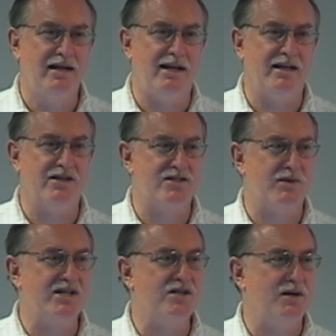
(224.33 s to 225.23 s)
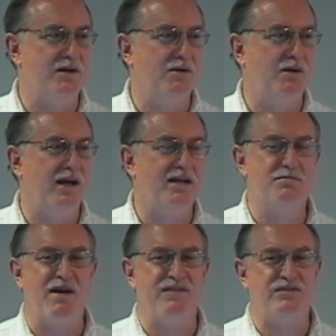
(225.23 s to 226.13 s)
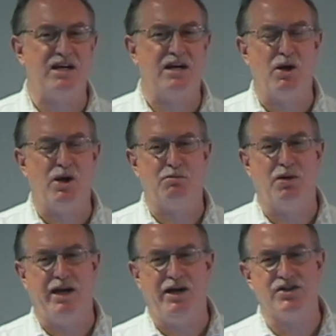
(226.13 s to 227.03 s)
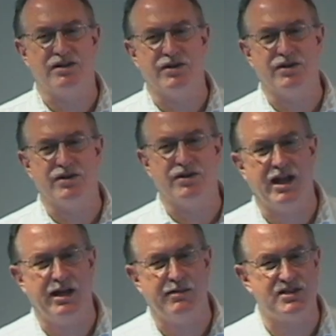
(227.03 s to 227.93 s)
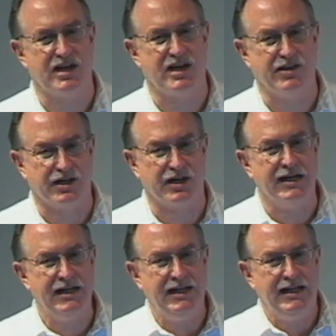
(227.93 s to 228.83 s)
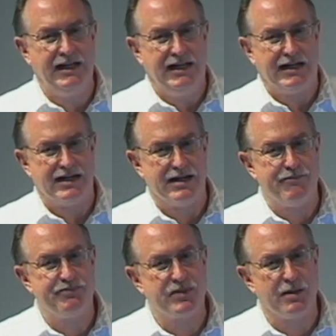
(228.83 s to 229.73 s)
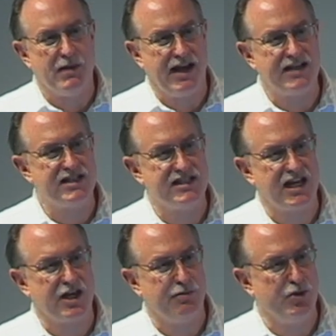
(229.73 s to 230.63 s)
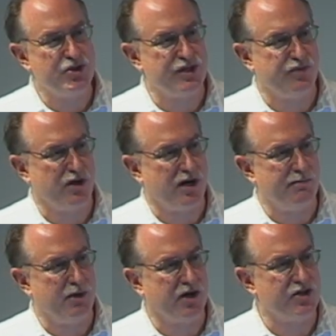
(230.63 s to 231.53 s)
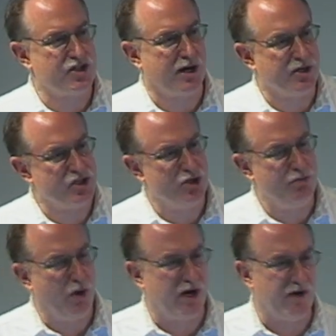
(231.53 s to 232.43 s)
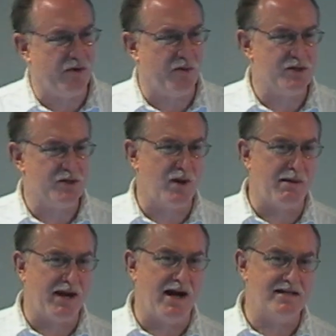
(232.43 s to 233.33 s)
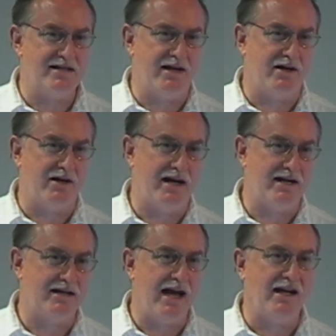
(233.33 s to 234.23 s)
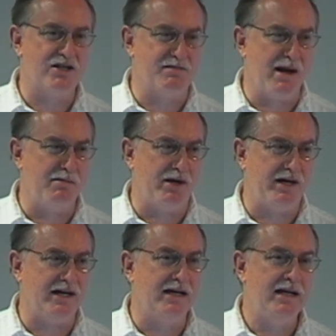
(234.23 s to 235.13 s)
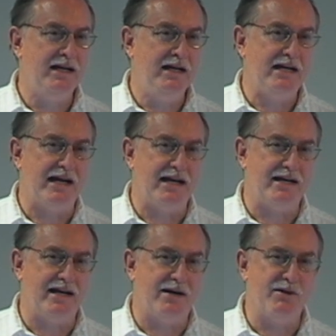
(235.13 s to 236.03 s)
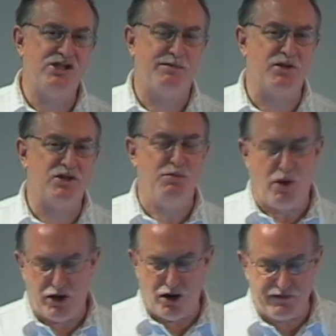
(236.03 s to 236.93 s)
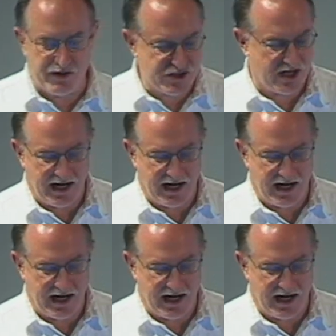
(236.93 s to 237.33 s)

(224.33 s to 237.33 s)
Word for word: I think there's, there's about fifteen million players of those three games together. Um, my next executive producer for America's Army two point oh was one of my guys there, uh, Alex Mayberry. And uh, we shipped the two point oh version.